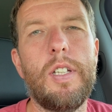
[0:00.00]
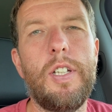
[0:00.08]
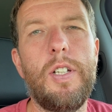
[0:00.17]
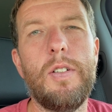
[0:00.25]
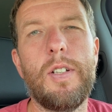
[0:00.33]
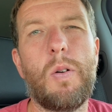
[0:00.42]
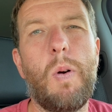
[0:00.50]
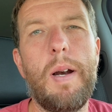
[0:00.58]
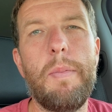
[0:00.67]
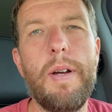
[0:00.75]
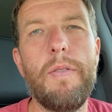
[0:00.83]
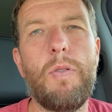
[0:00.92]
use it
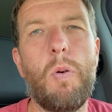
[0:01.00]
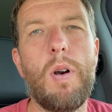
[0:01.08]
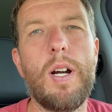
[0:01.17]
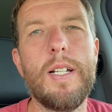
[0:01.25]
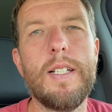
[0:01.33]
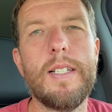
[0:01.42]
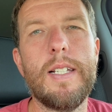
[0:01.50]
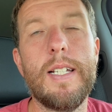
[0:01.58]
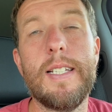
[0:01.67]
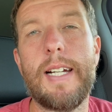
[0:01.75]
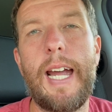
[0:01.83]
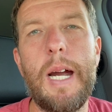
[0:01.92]
quite a bit for
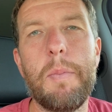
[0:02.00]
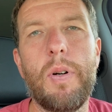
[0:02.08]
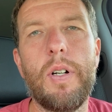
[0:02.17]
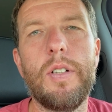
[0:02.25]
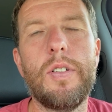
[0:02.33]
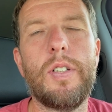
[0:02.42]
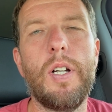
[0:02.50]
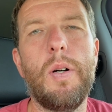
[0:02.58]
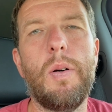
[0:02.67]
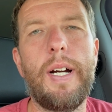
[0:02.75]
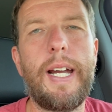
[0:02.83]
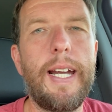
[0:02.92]
is a camper.
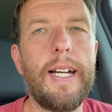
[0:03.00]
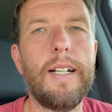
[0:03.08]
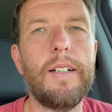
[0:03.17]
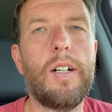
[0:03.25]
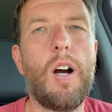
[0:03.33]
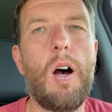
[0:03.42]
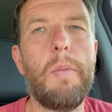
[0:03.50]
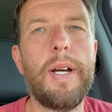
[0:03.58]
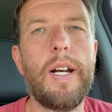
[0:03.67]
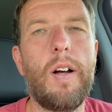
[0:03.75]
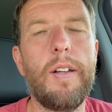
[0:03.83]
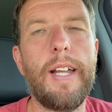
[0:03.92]
So I can't
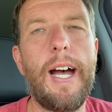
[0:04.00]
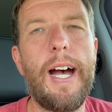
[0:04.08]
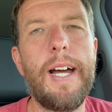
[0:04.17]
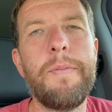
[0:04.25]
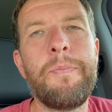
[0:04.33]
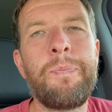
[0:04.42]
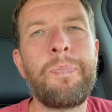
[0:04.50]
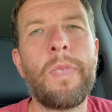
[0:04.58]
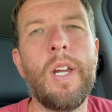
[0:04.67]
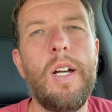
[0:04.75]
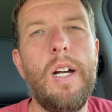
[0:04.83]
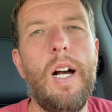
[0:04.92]
comment on that.
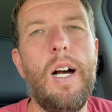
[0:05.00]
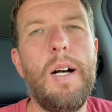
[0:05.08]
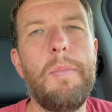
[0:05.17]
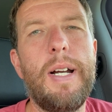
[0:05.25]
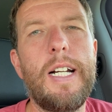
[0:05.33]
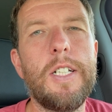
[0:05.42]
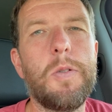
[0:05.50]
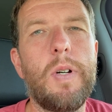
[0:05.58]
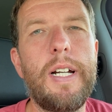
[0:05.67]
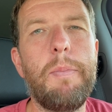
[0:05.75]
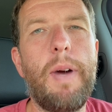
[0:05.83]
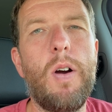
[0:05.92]
But I just
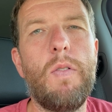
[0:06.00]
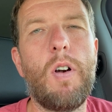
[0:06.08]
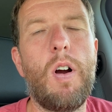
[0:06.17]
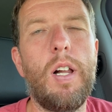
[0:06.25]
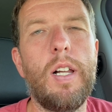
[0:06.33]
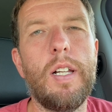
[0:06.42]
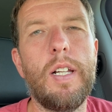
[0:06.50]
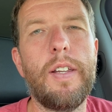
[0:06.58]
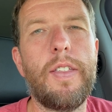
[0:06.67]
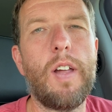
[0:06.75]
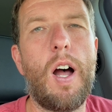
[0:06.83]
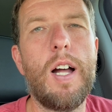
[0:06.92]
want to give my overall
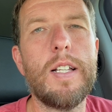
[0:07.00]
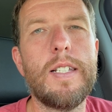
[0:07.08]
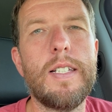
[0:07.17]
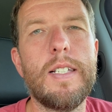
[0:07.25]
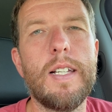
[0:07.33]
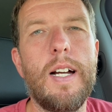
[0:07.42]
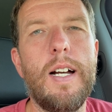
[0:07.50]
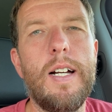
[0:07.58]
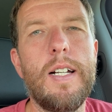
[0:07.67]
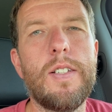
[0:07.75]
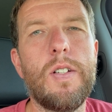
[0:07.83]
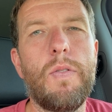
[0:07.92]
thoughts
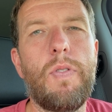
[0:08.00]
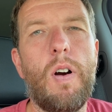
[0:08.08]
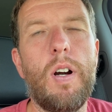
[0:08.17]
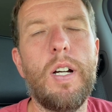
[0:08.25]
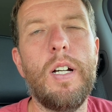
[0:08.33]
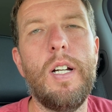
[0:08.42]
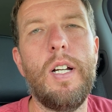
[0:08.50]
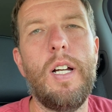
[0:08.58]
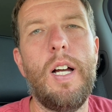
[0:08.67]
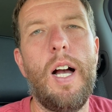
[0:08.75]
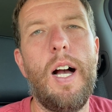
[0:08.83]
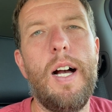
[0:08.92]
so far.
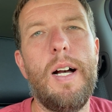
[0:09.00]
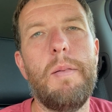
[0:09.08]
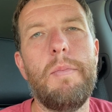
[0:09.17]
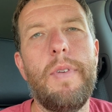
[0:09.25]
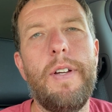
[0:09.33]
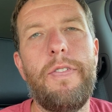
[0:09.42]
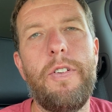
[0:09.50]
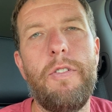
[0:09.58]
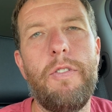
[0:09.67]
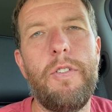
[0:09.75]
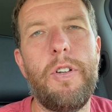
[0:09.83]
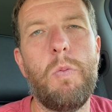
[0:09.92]
If
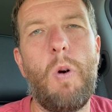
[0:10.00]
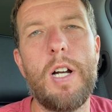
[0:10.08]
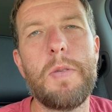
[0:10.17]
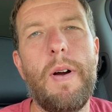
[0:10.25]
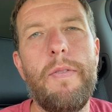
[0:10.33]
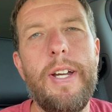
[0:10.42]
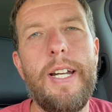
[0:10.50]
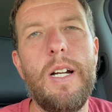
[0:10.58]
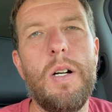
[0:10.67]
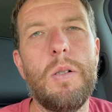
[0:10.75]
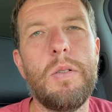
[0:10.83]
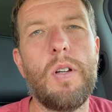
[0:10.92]
you watch my
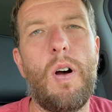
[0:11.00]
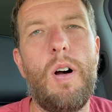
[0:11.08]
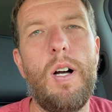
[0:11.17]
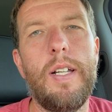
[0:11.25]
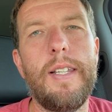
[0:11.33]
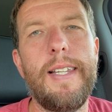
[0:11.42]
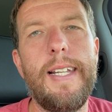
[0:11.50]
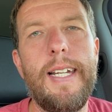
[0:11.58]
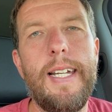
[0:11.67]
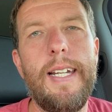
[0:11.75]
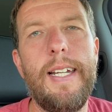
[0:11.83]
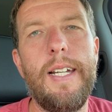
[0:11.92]
videos on
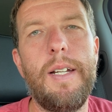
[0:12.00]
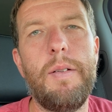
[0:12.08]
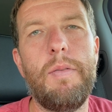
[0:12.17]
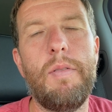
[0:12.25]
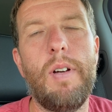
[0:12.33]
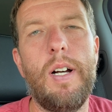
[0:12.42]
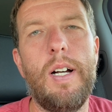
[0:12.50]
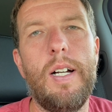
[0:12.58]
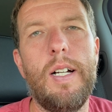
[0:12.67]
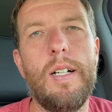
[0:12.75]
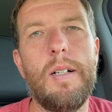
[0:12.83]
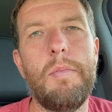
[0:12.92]
the
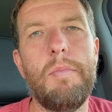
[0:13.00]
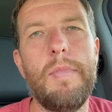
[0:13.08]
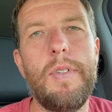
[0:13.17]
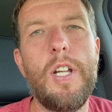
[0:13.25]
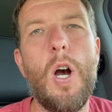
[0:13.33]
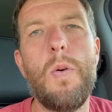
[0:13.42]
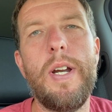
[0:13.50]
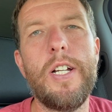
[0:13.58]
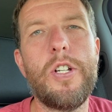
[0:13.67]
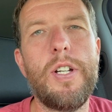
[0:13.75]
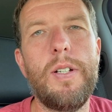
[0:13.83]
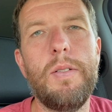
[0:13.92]
known
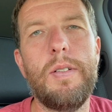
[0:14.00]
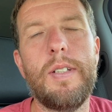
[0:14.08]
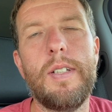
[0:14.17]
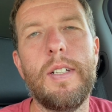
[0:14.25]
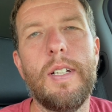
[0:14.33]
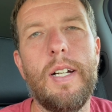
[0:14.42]
issues,